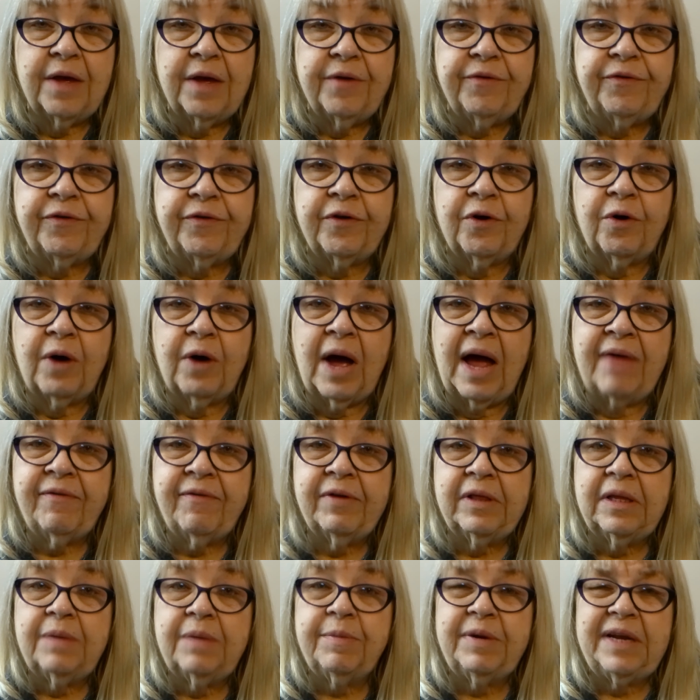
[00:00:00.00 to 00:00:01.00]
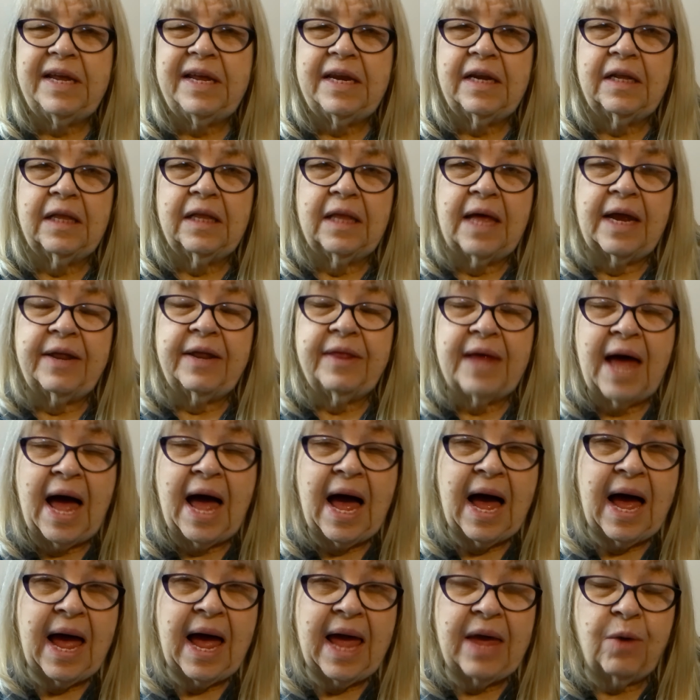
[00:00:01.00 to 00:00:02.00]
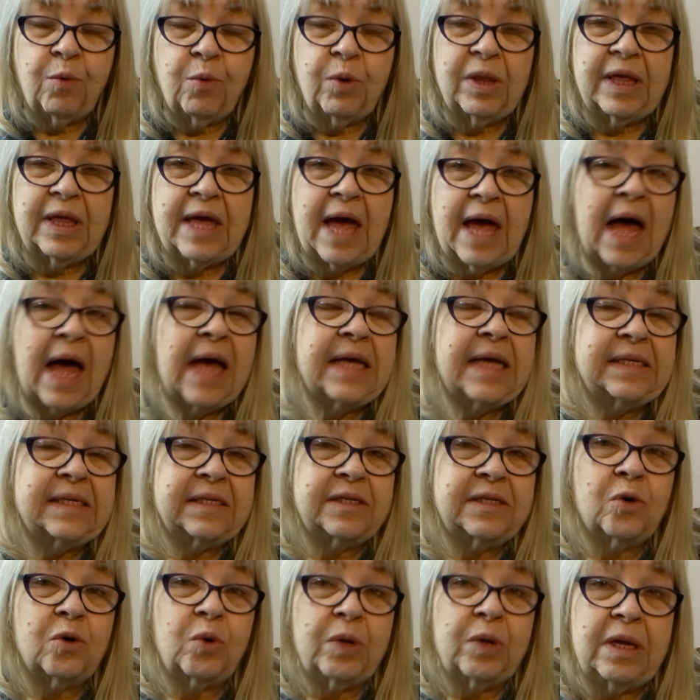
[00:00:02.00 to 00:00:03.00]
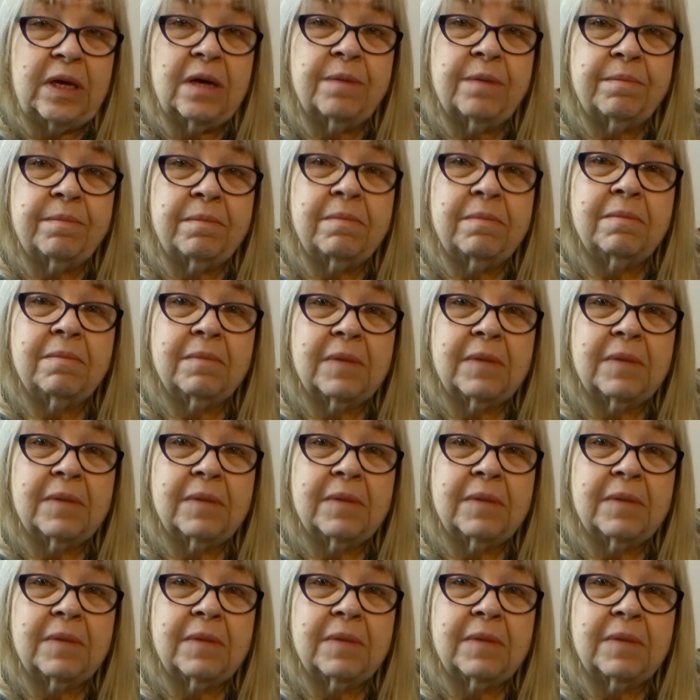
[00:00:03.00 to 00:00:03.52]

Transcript: So I've eliminated a lot of the really high sodium